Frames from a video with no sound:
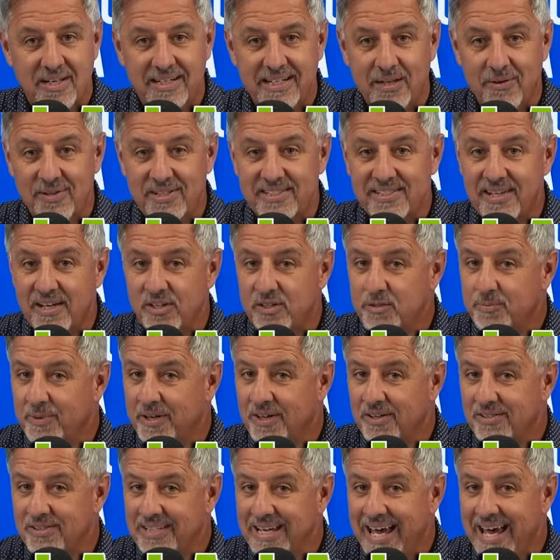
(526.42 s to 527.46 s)
Now, Excel
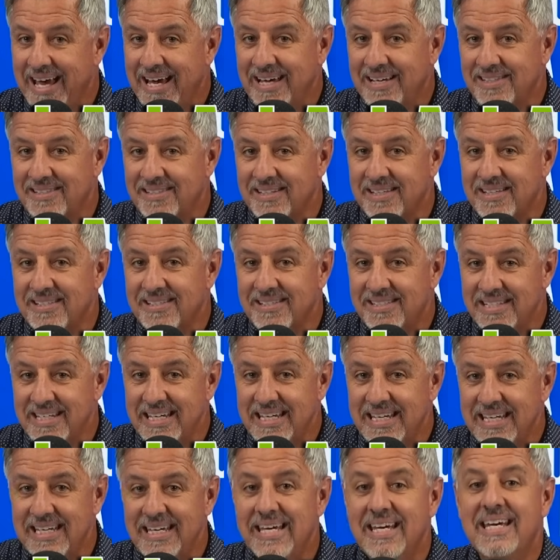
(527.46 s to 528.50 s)
spells
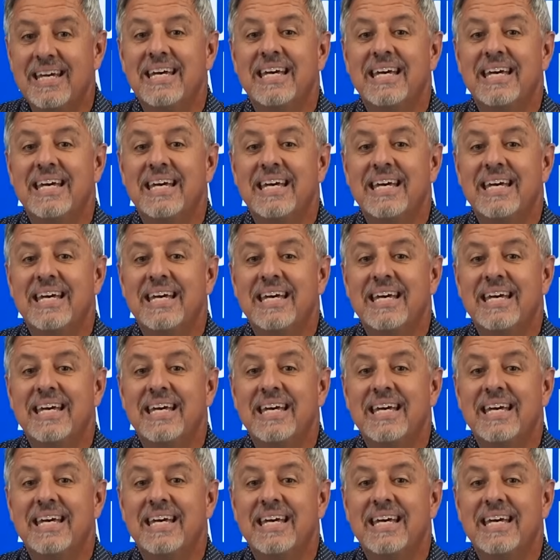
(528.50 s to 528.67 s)
XCEL.